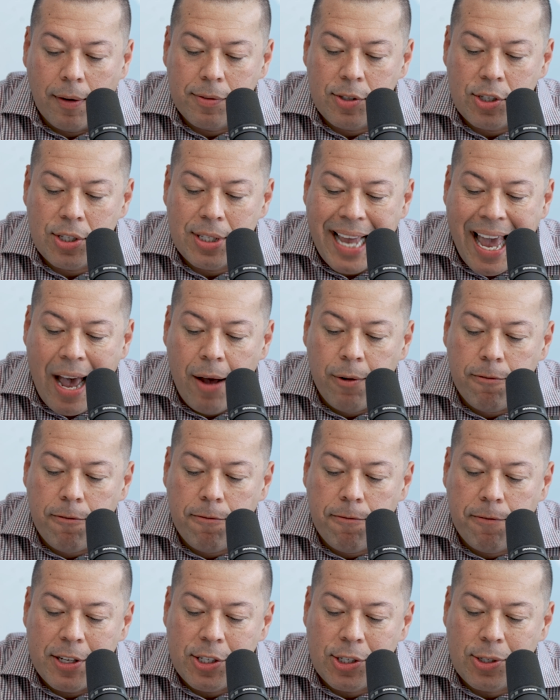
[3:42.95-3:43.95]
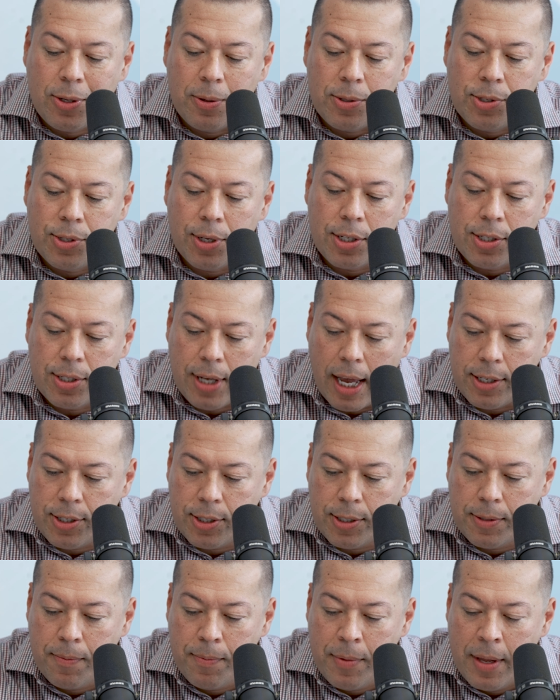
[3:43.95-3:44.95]
of sound fiscal
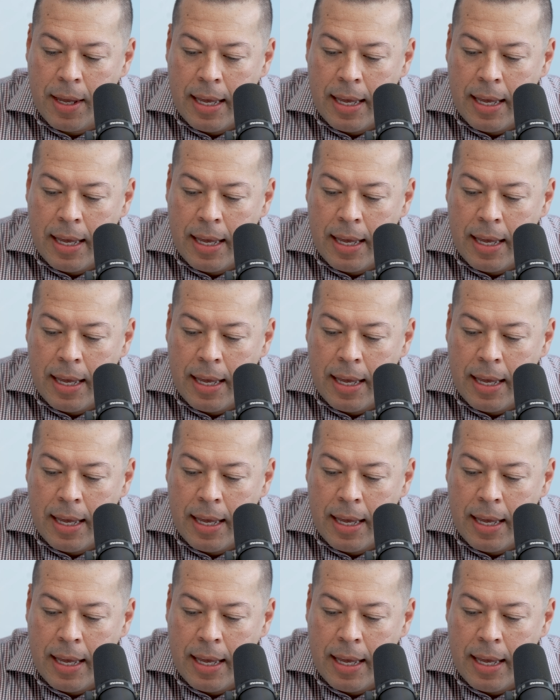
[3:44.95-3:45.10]
success.